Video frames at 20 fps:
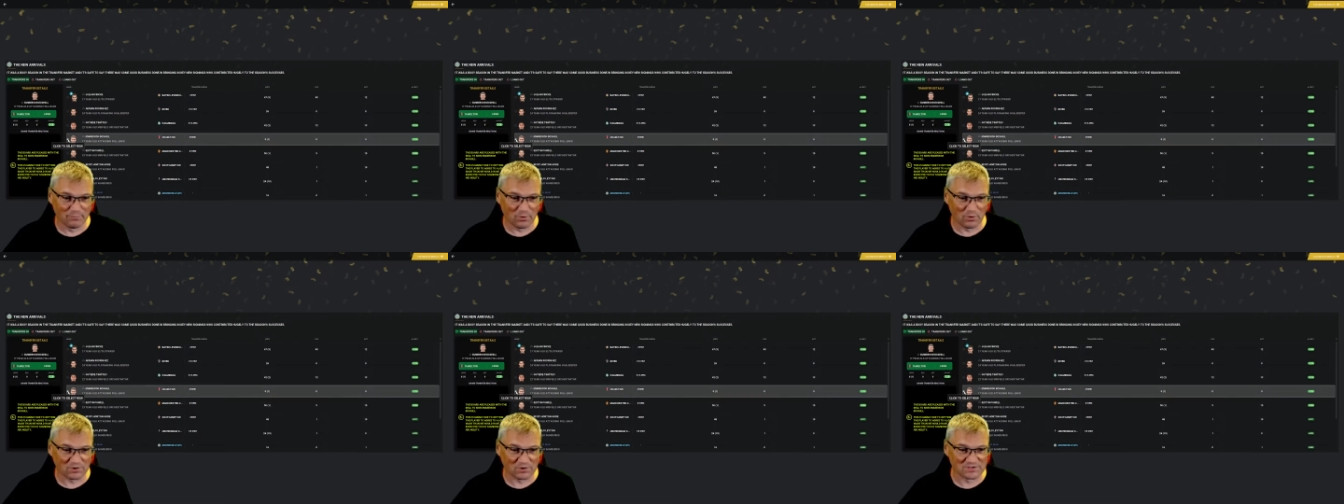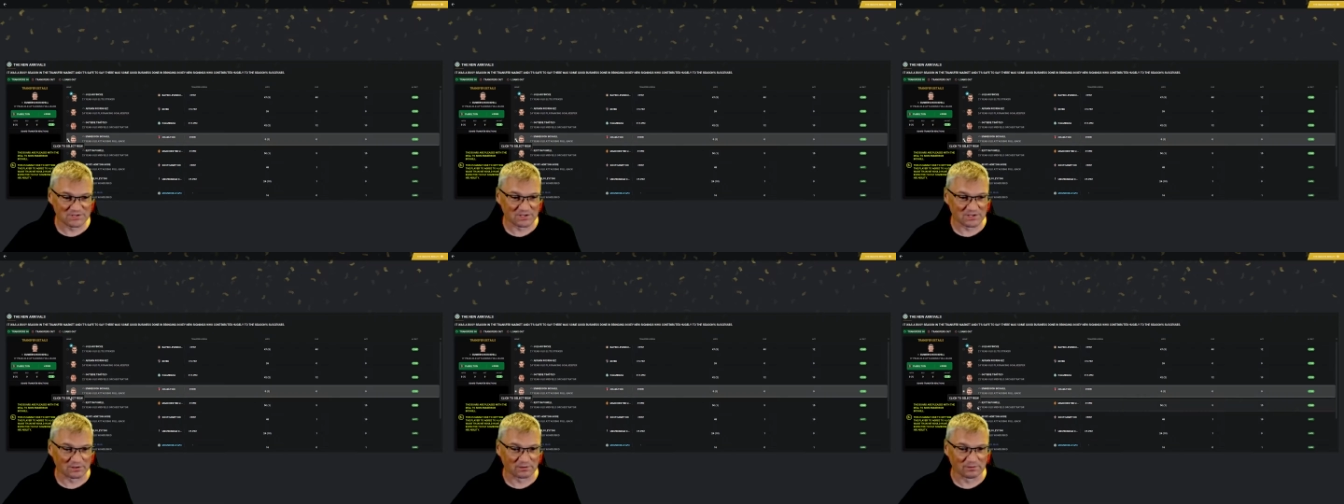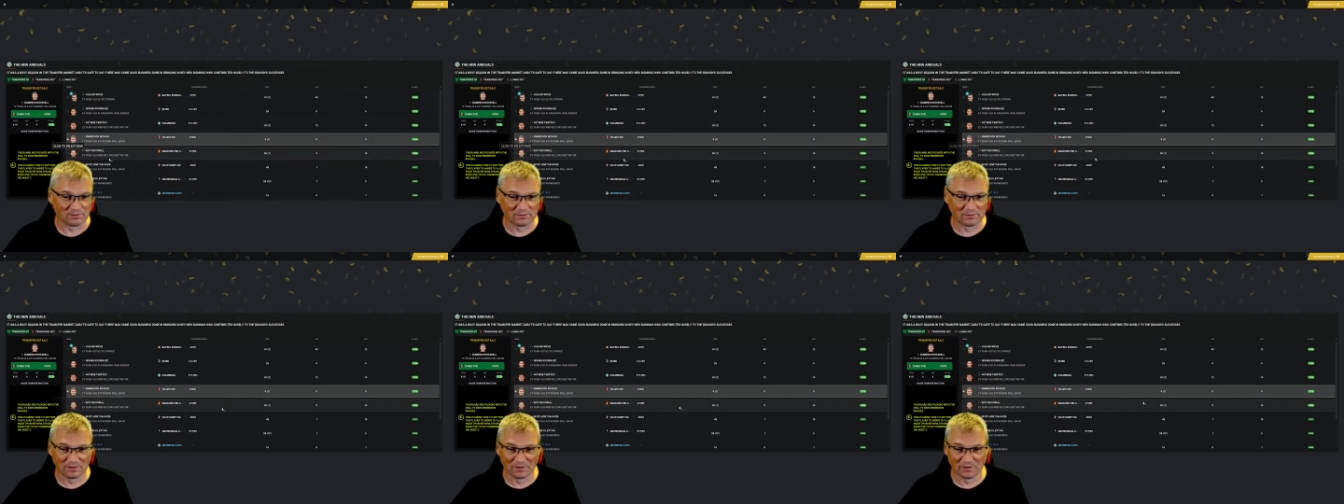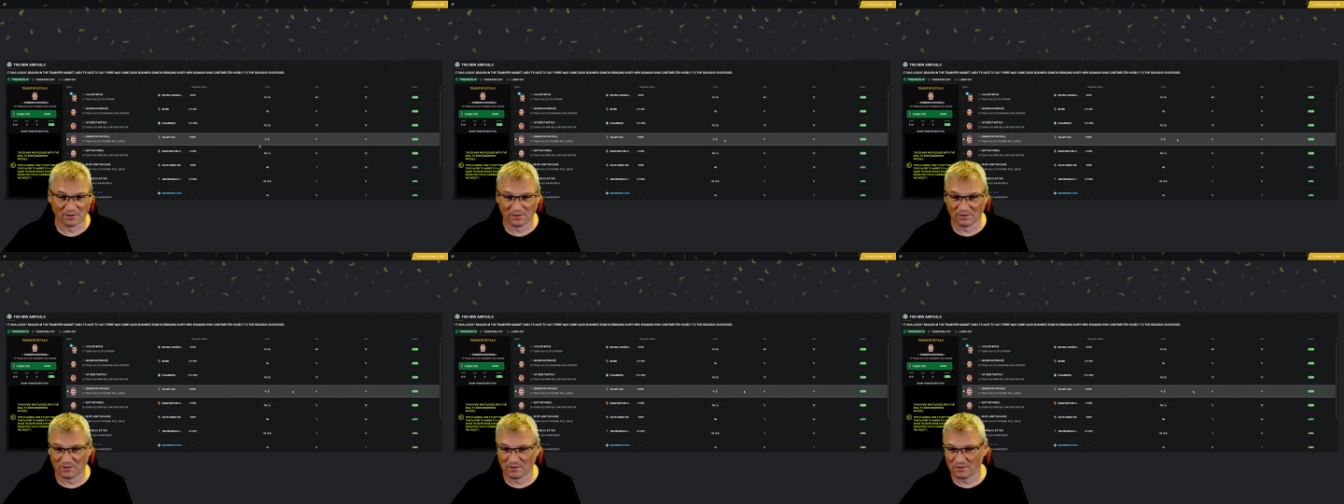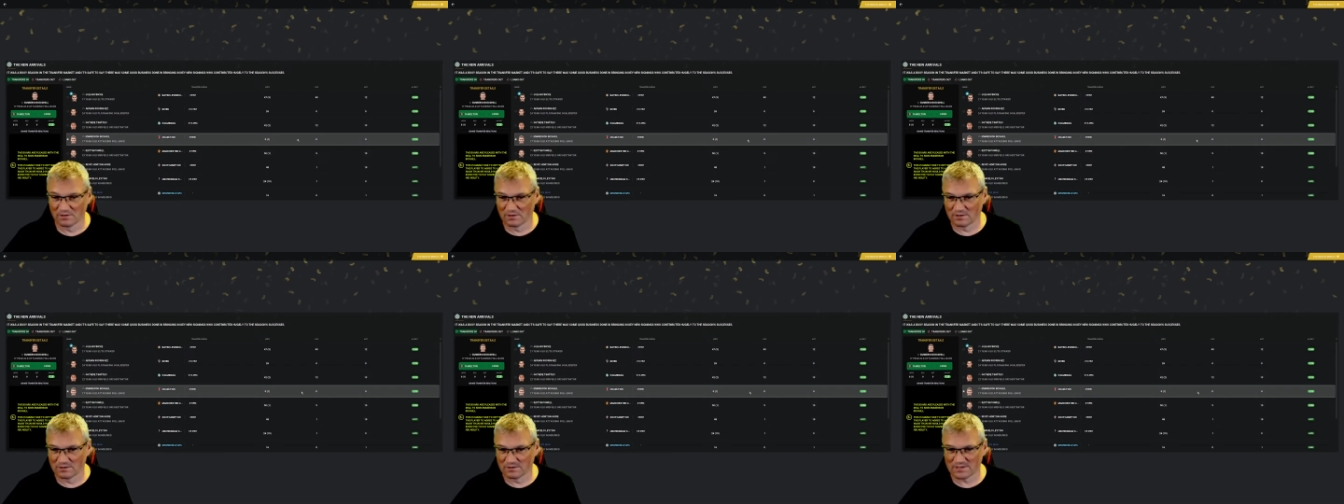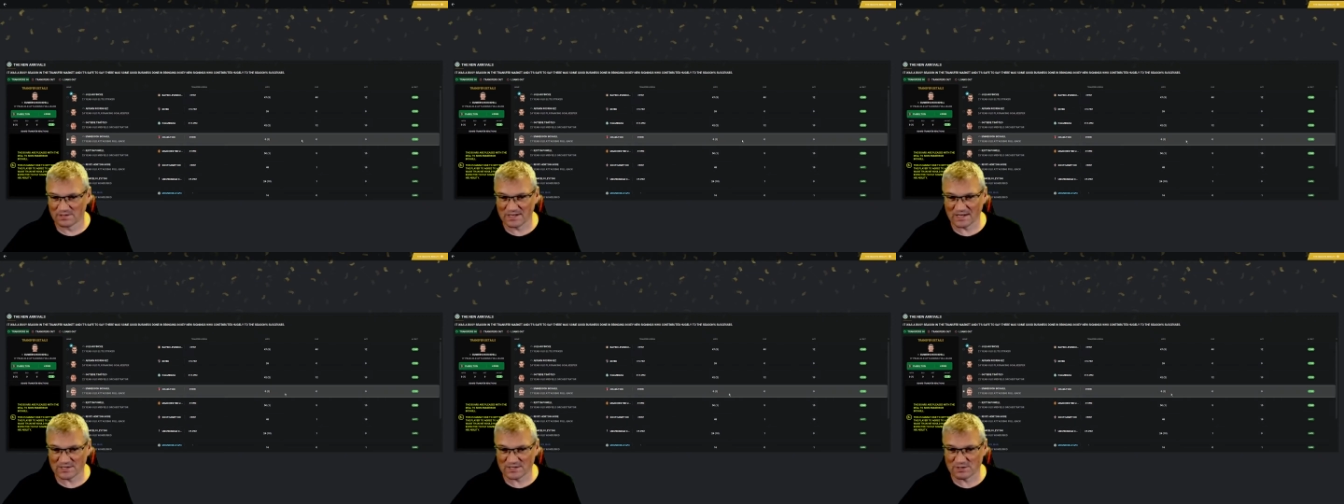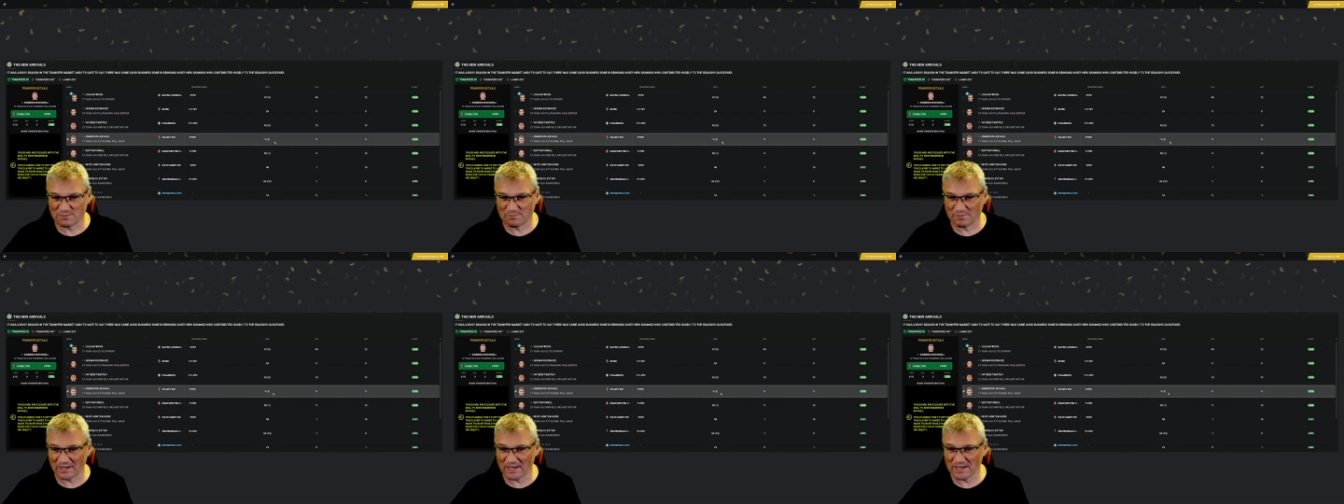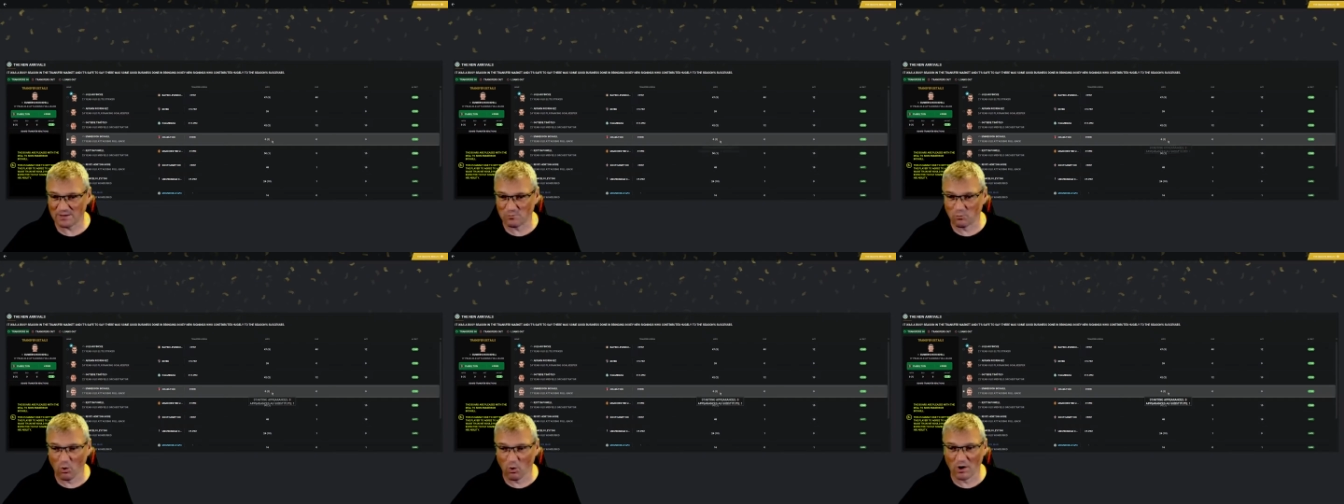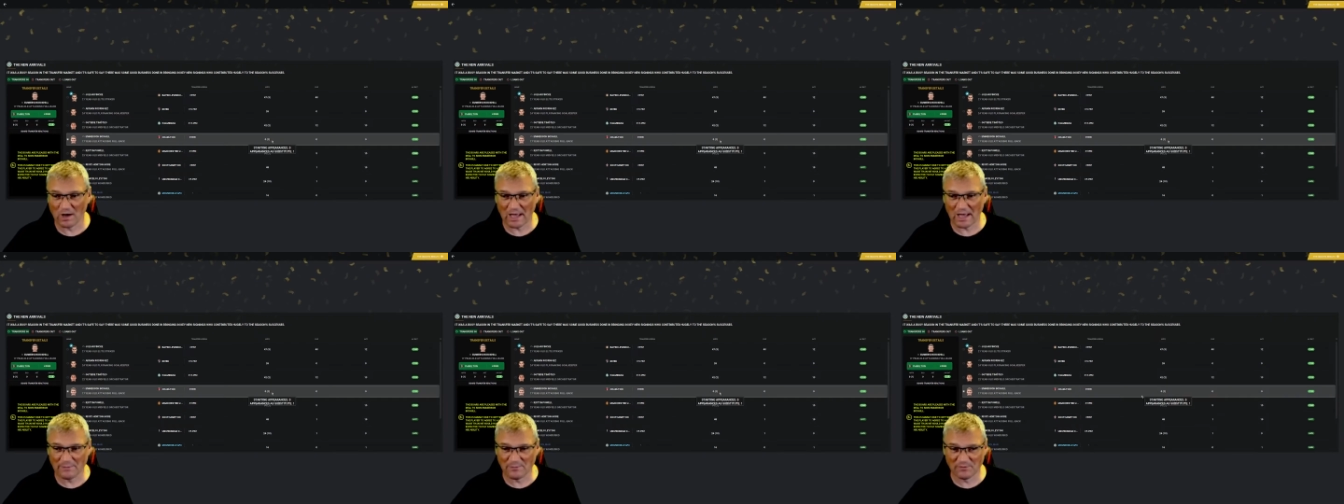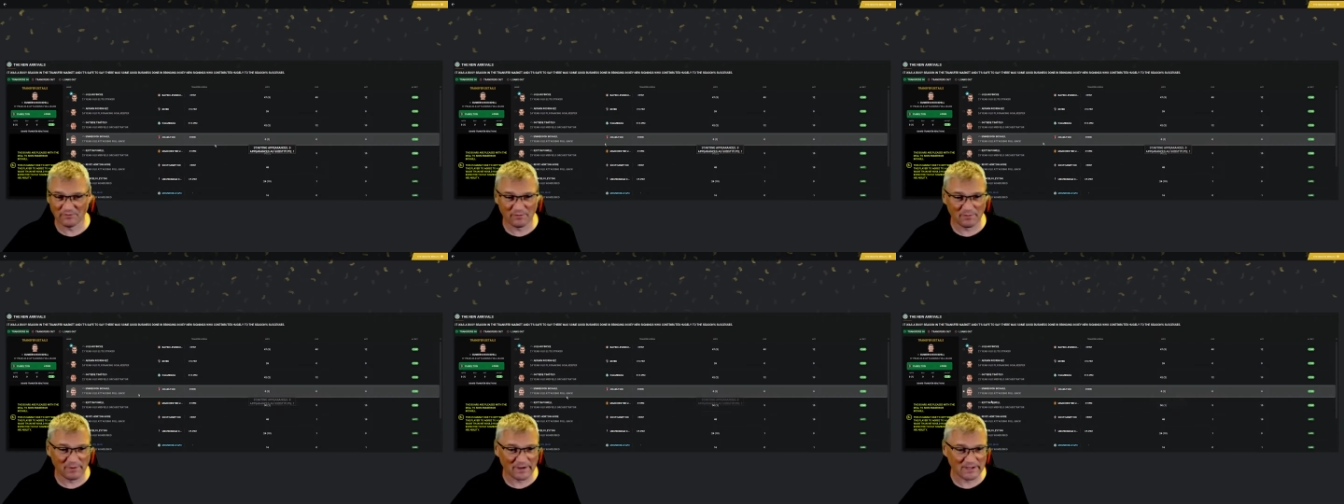Box Hill. Did he actually play one game off the